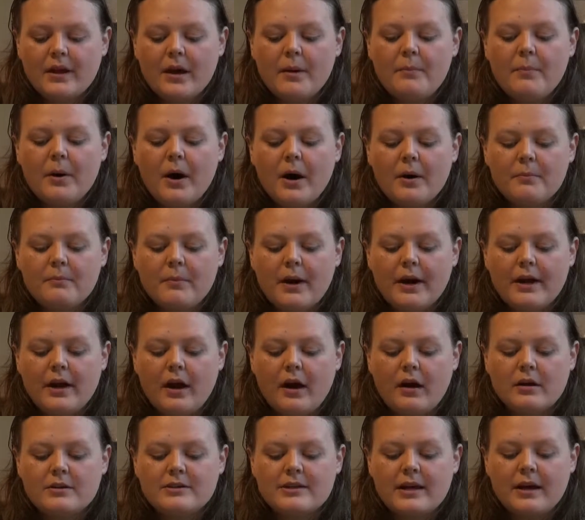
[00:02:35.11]
upon my
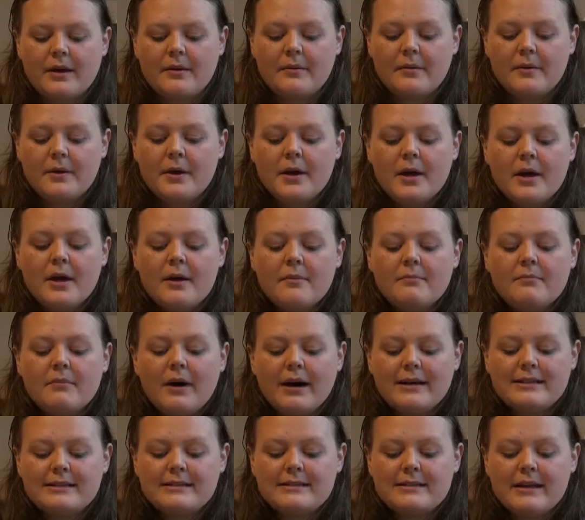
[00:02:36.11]
honour,
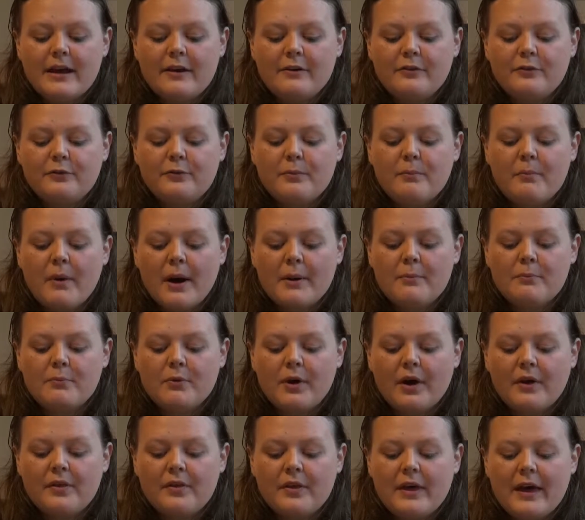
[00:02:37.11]
myself, my
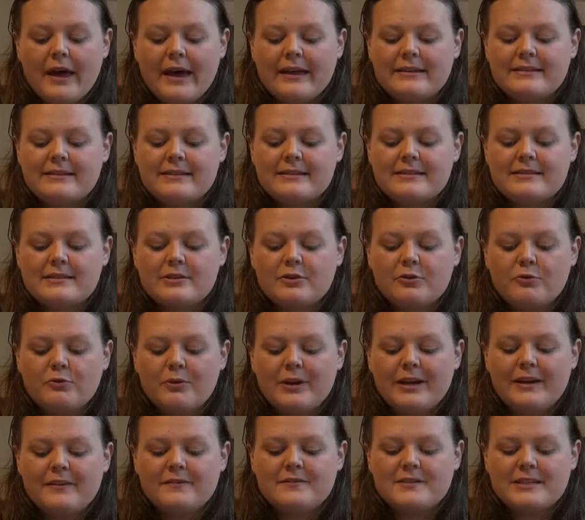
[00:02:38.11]
brother, and this
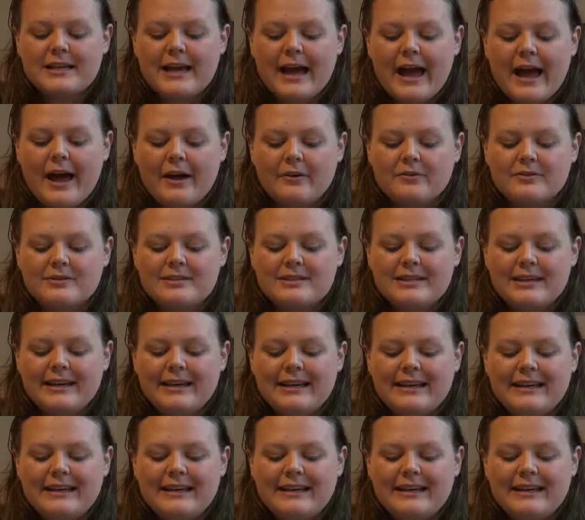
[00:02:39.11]
grieved count